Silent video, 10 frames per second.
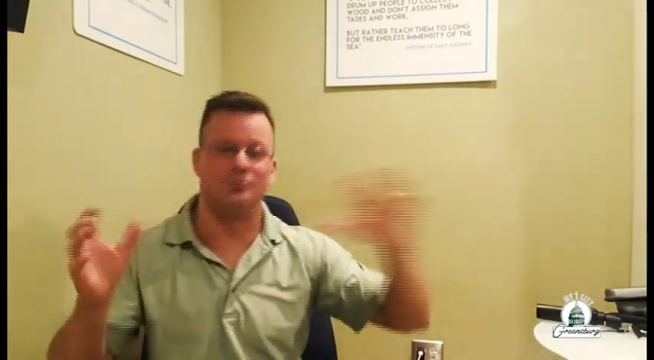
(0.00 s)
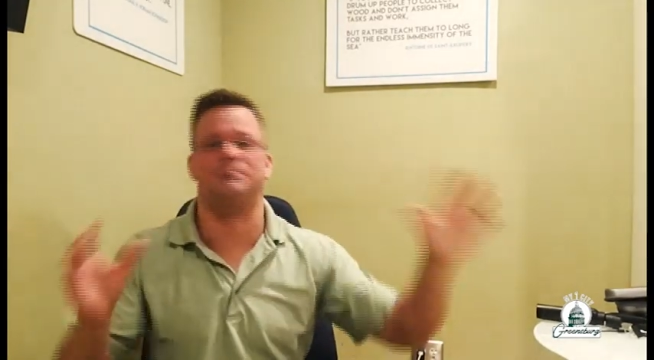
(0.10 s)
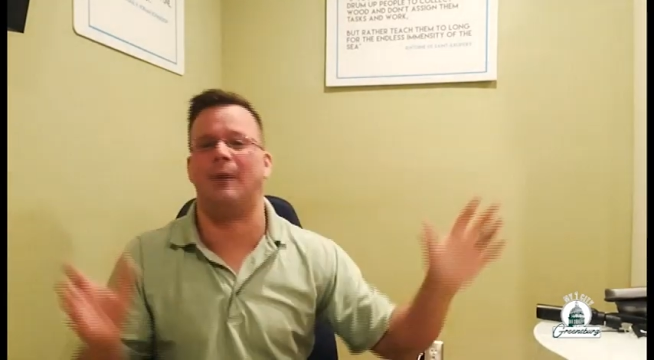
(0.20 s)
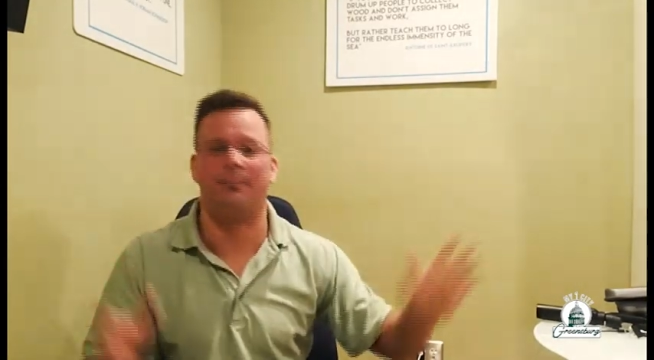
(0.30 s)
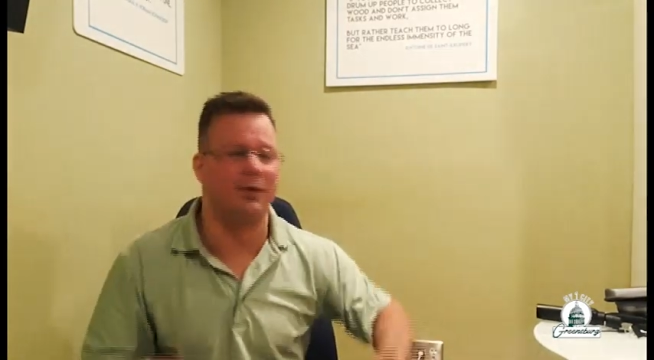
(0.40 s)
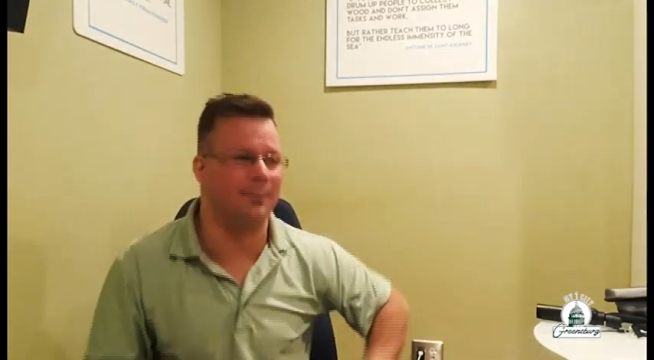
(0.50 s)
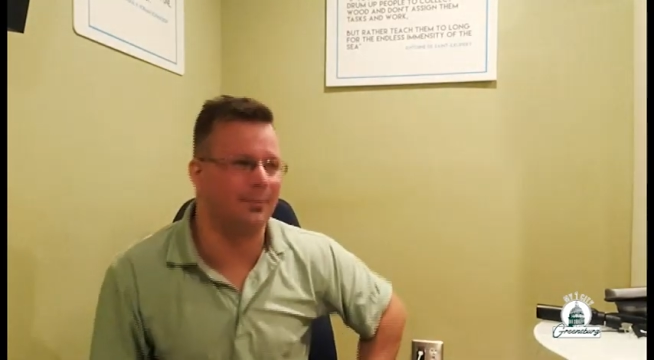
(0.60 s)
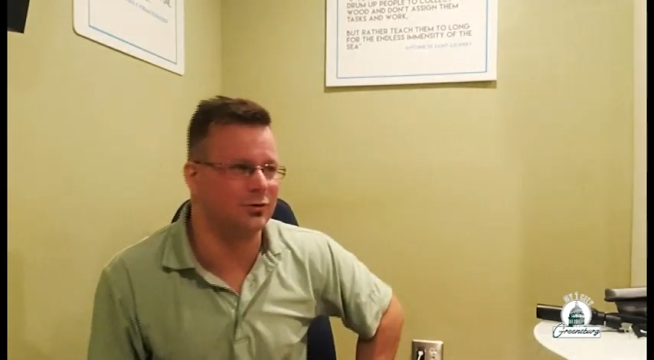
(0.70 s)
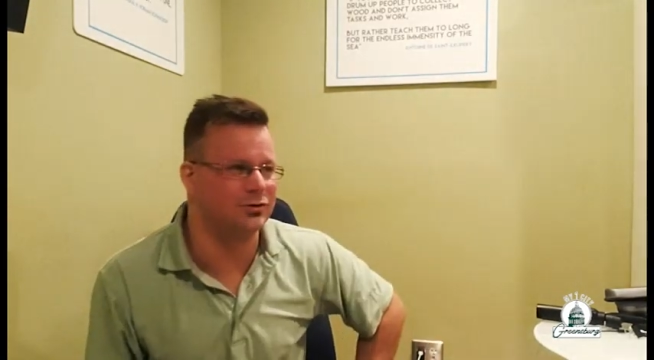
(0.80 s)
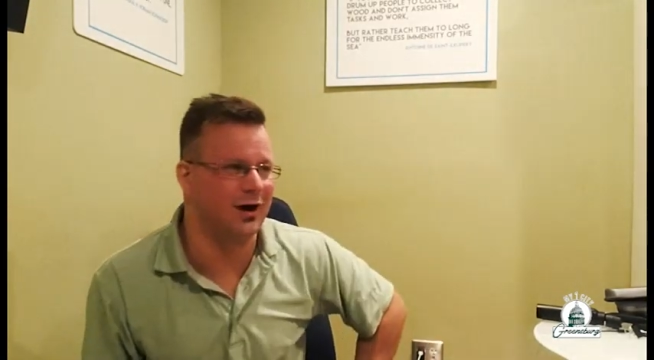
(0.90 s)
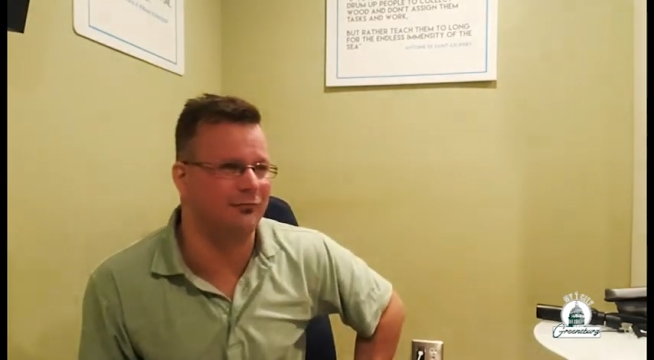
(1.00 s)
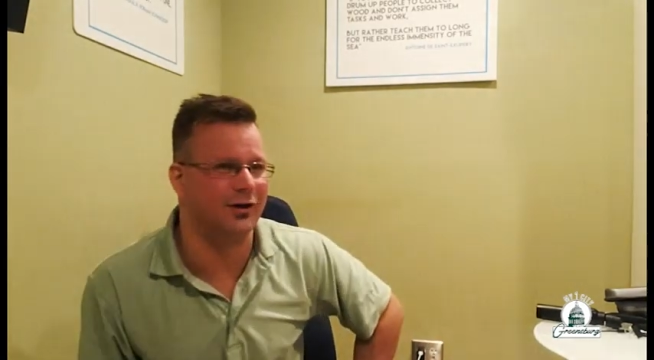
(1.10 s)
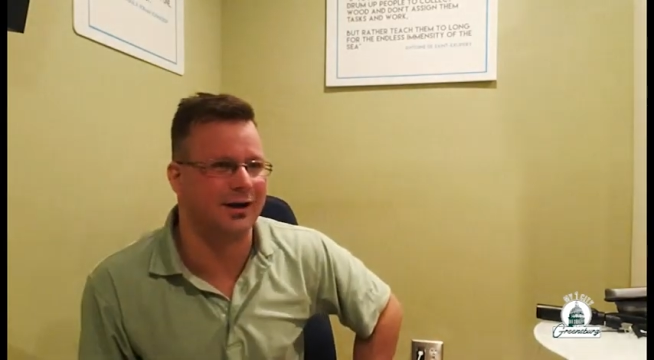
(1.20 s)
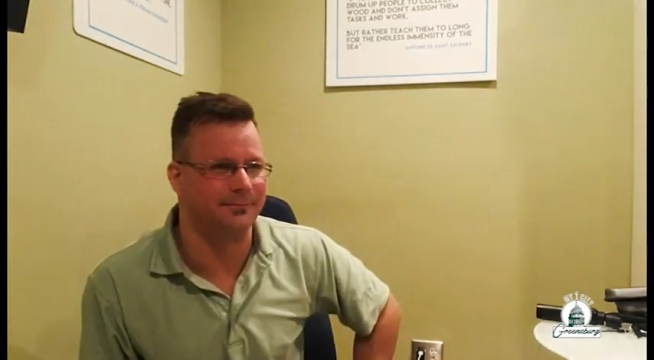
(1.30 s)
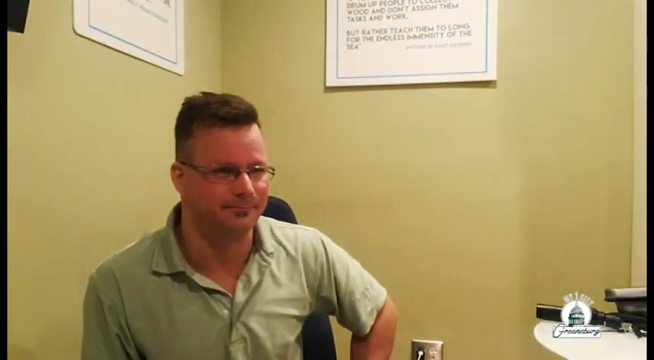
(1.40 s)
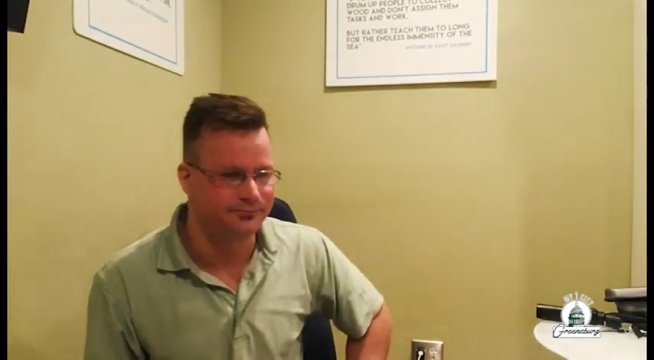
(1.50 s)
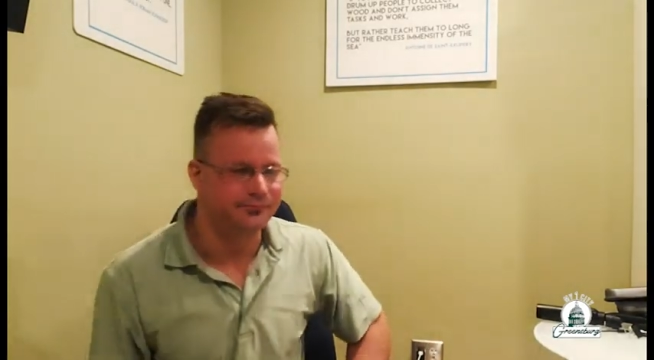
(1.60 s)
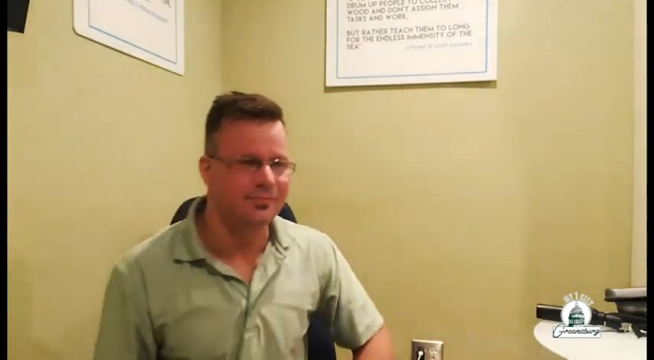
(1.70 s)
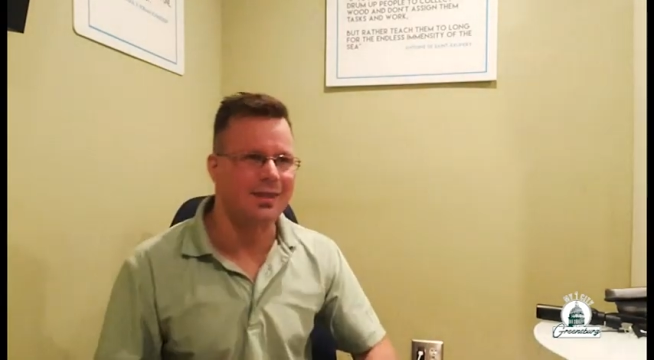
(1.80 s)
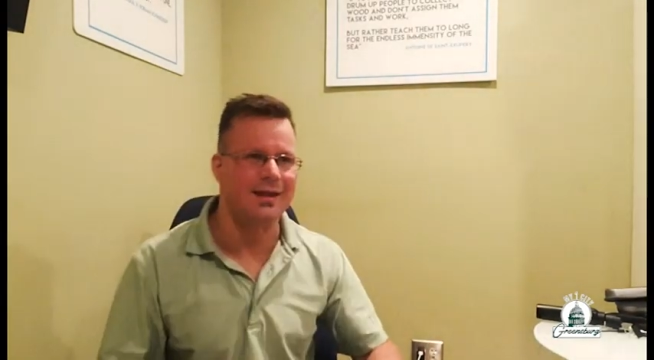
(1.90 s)
It was bumper to bumper traffic, and
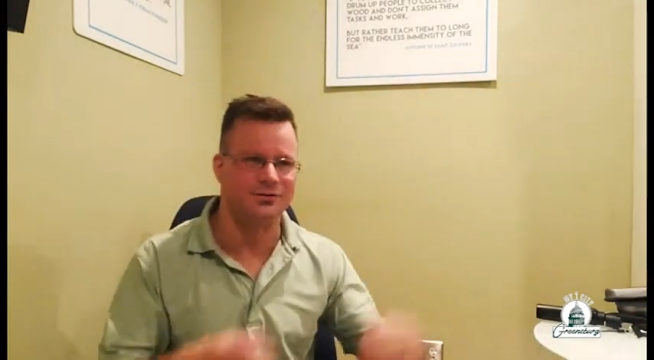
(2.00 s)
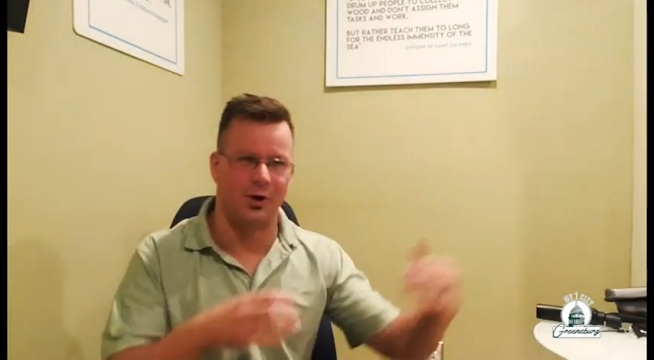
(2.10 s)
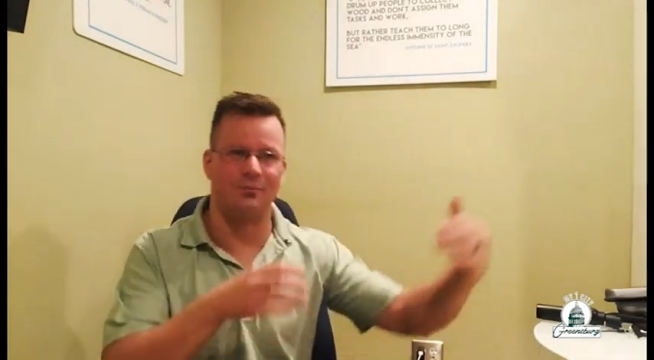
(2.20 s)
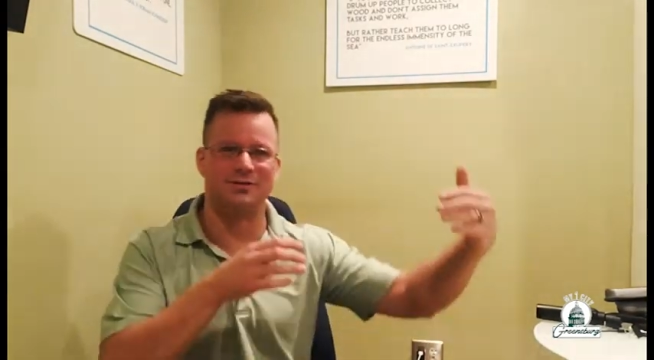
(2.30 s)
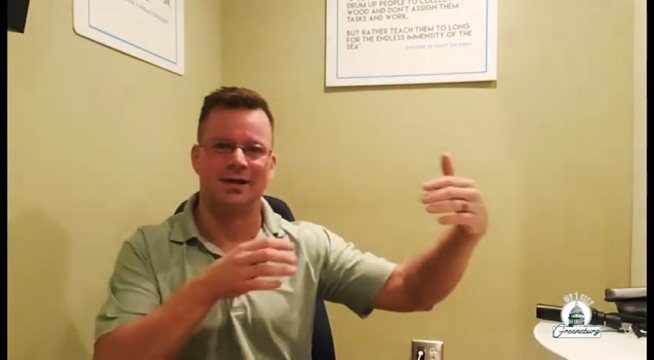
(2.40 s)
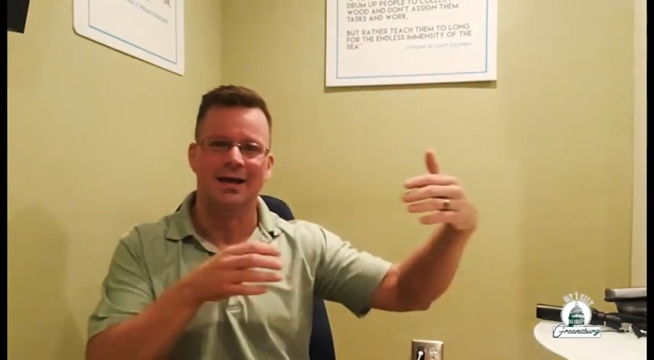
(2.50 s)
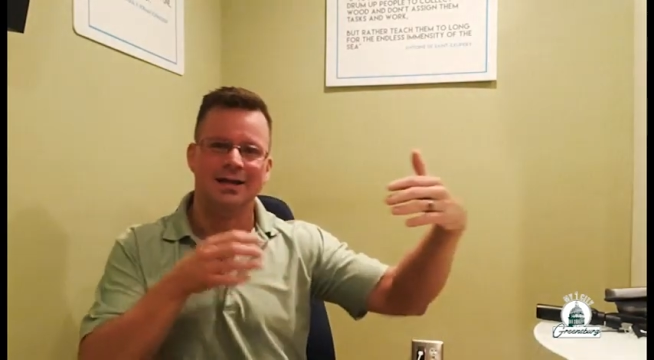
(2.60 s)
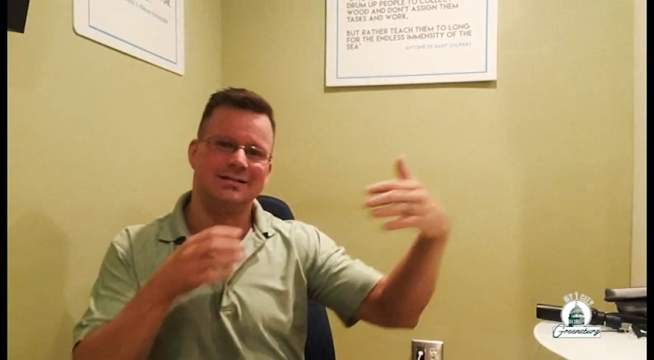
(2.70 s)
so I was